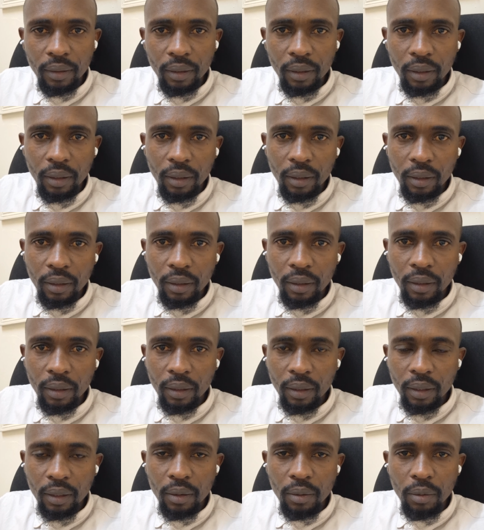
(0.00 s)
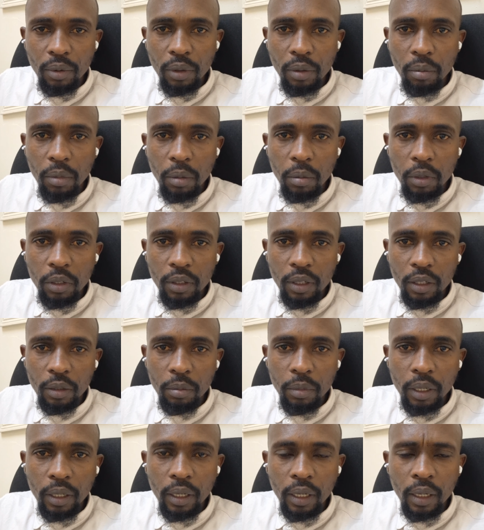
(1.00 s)
with me, Mr.
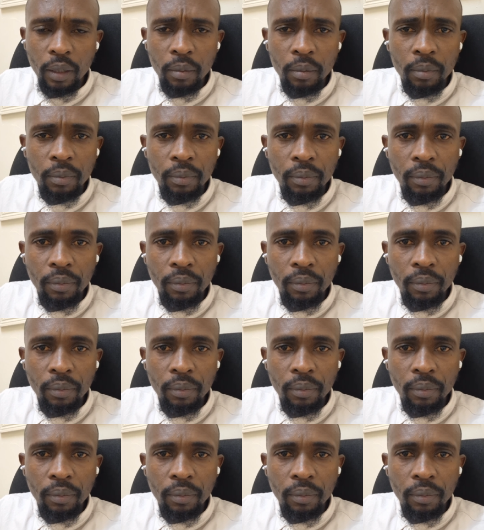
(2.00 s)
Smart Hub,